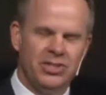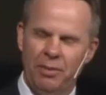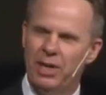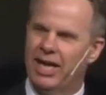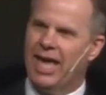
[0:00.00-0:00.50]

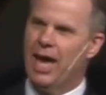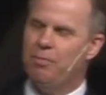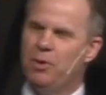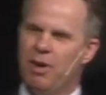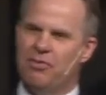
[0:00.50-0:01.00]
something I
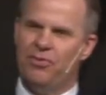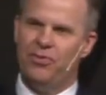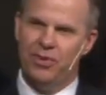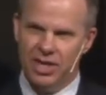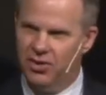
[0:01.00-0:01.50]
can't put my
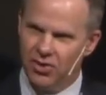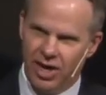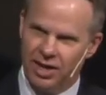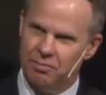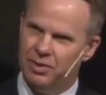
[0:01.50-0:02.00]
finger
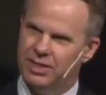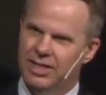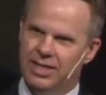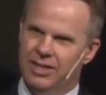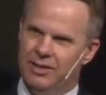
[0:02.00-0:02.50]
on it, but,
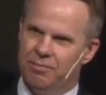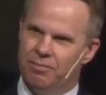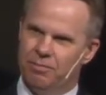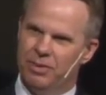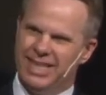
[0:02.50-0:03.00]

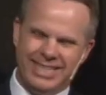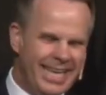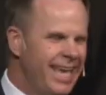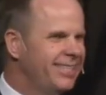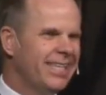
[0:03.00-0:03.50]
but the
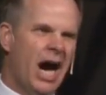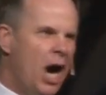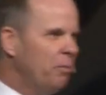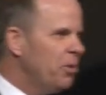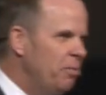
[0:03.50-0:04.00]
day's
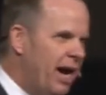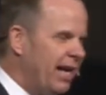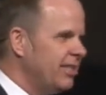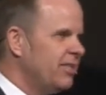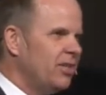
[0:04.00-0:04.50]

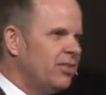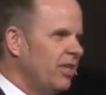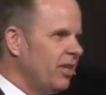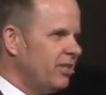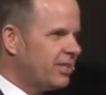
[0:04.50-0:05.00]
compromised. There's,
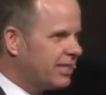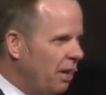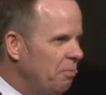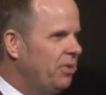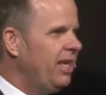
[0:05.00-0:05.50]

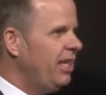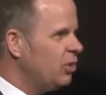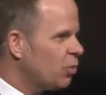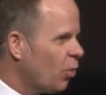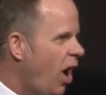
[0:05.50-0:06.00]
something
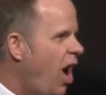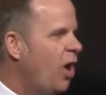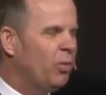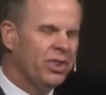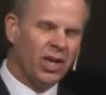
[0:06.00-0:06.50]
is
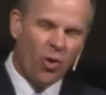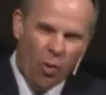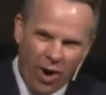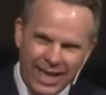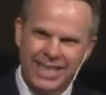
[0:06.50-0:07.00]
wrong with the
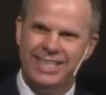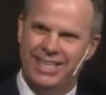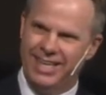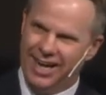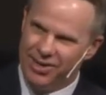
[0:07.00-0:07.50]

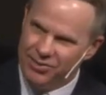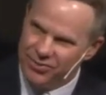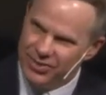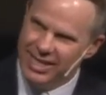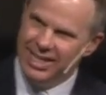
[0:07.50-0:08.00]
quality
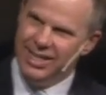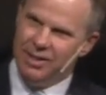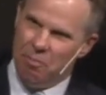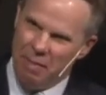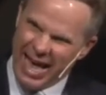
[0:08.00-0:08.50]
of
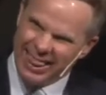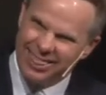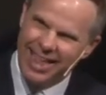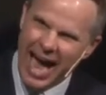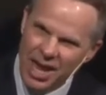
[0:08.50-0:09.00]
my
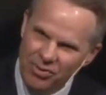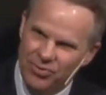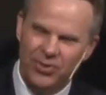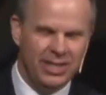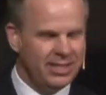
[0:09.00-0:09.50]

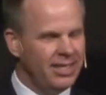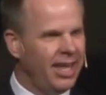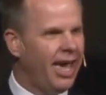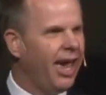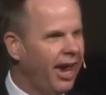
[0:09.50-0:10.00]
life
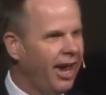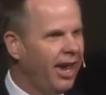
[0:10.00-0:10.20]
today.